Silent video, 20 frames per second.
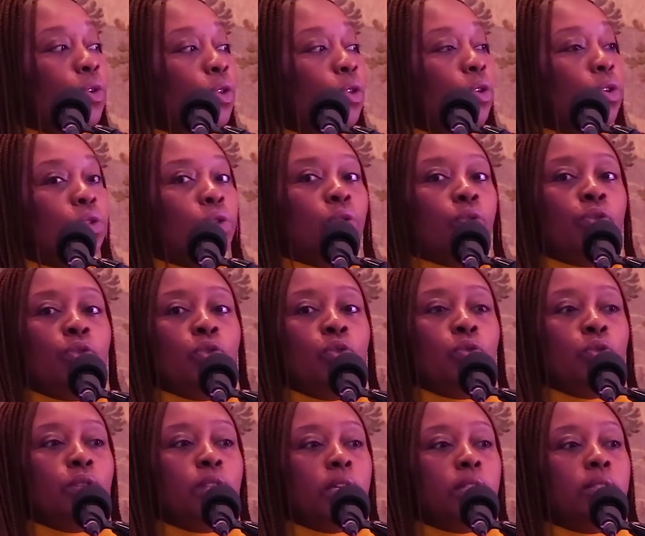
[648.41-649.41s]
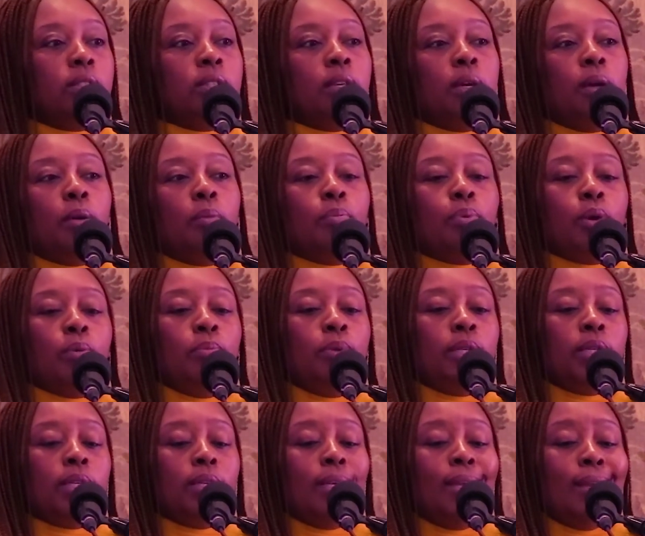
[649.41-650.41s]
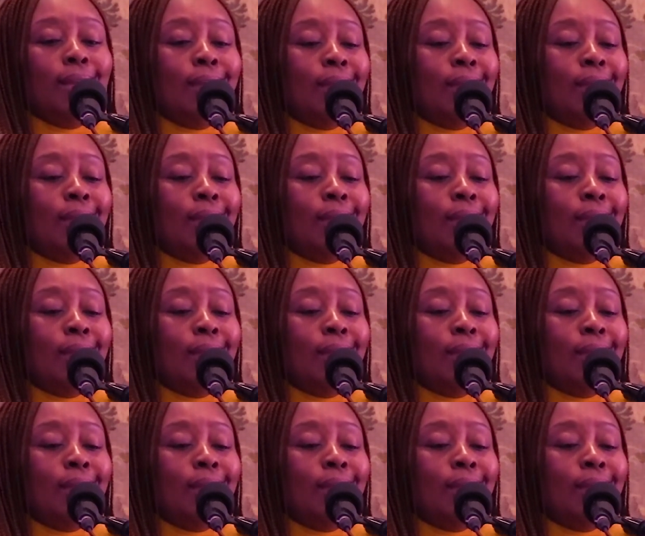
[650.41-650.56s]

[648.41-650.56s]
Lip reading: for those of you that probably